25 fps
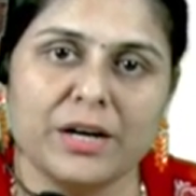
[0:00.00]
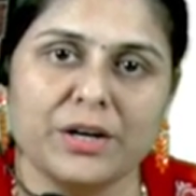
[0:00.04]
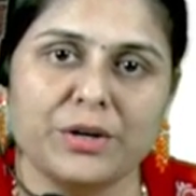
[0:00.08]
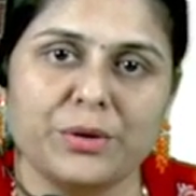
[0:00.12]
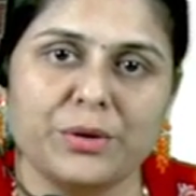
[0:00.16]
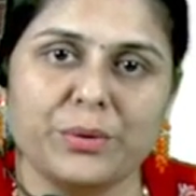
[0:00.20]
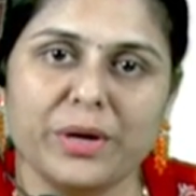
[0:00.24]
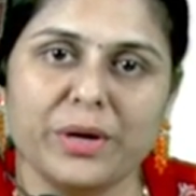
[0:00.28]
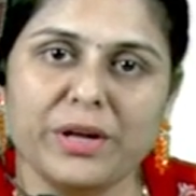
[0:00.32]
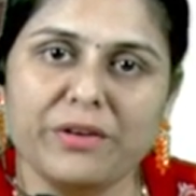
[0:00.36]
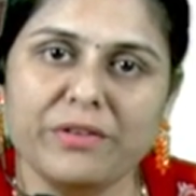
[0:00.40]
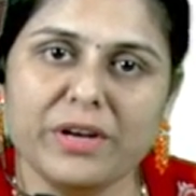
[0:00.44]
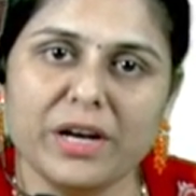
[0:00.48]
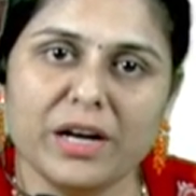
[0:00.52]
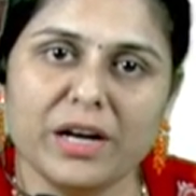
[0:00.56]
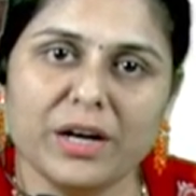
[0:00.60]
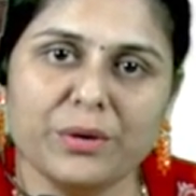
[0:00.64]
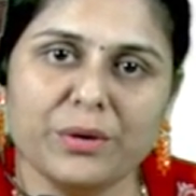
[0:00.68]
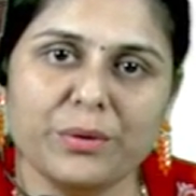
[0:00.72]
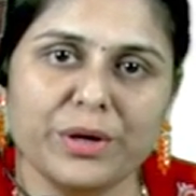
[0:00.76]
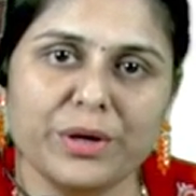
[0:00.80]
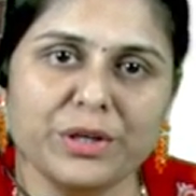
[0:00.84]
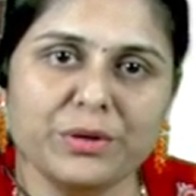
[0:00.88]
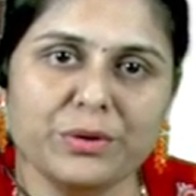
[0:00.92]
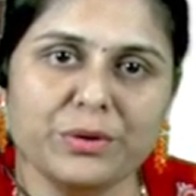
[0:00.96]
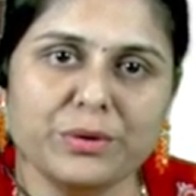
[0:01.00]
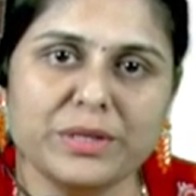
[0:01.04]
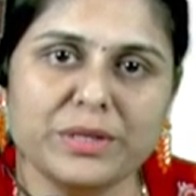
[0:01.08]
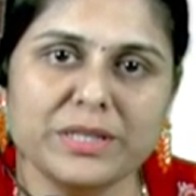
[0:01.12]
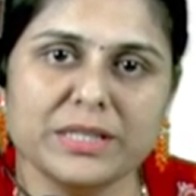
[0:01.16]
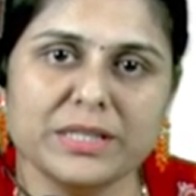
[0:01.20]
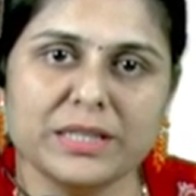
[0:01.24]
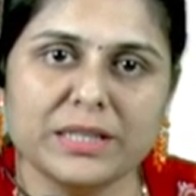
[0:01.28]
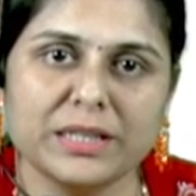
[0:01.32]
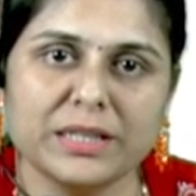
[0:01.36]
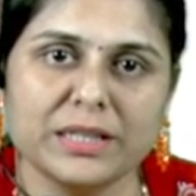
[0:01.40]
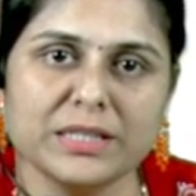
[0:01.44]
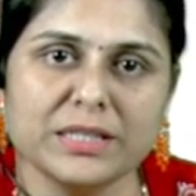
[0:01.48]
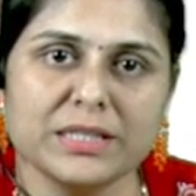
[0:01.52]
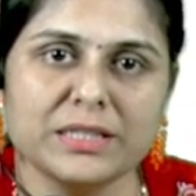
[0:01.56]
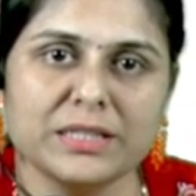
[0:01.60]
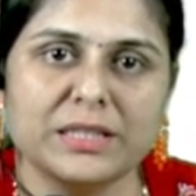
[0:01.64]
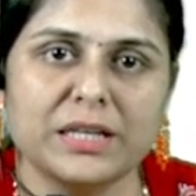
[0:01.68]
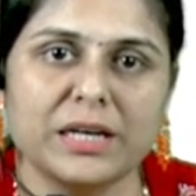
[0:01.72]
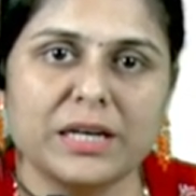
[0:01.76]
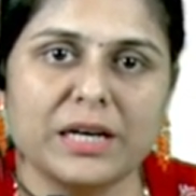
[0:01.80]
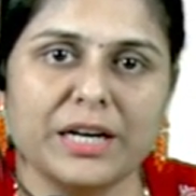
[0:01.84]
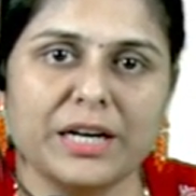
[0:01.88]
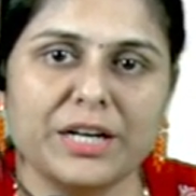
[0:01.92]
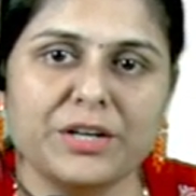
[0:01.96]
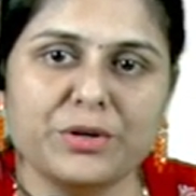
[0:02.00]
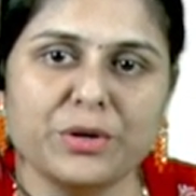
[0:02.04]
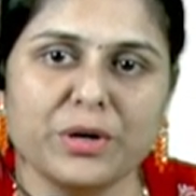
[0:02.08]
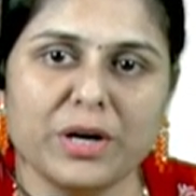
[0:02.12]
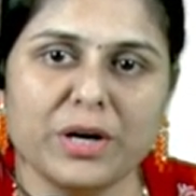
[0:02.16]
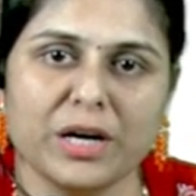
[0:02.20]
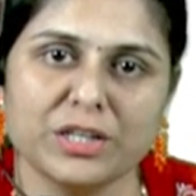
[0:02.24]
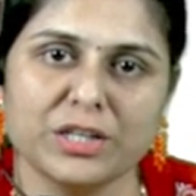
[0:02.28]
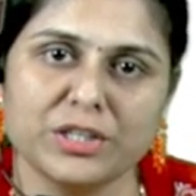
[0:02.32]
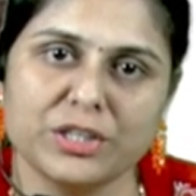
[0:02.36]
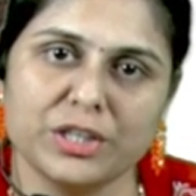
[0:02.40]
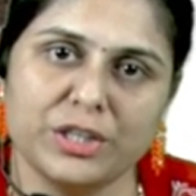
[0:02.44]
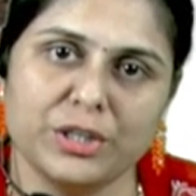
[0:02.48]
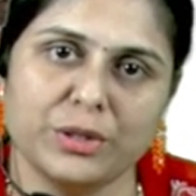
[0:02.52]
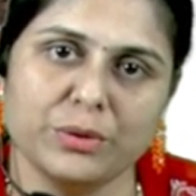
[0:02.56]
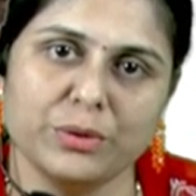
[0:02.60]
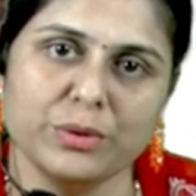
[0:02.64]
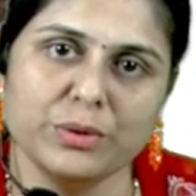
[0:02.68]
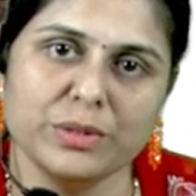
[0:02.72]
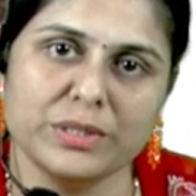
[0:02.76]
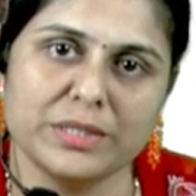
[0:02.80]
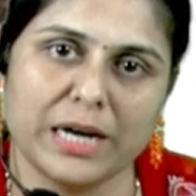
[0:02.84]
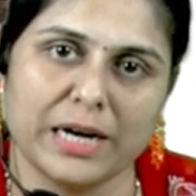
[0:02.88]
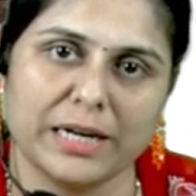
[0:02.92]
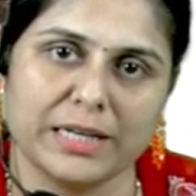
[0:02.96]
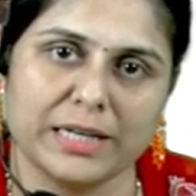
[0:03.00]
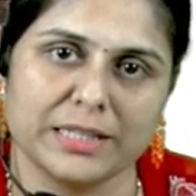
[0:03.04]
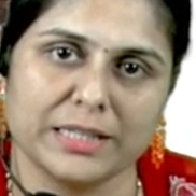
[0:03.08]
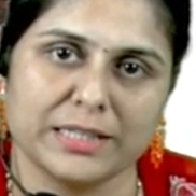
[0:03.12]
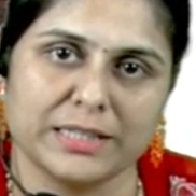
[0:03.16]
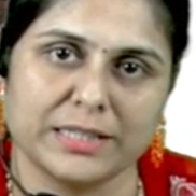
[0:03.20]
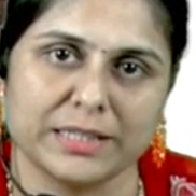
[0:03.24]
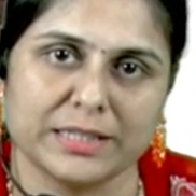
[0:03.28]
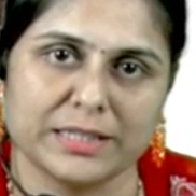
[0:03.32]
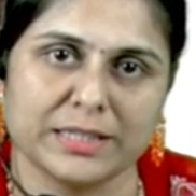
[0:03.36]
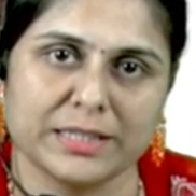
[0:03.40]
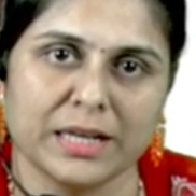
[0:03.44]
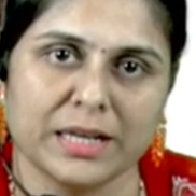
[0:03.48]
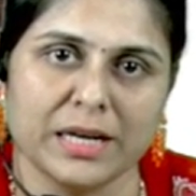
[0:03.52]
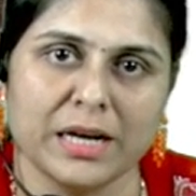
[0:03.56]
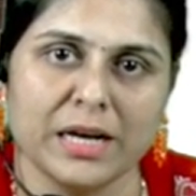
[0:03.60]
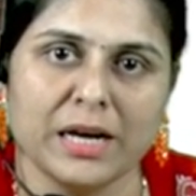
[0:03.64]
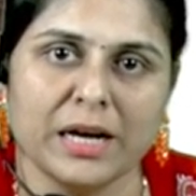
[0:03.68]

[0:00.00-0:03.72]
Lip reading: Today we are going to discuss the introduction to statistics.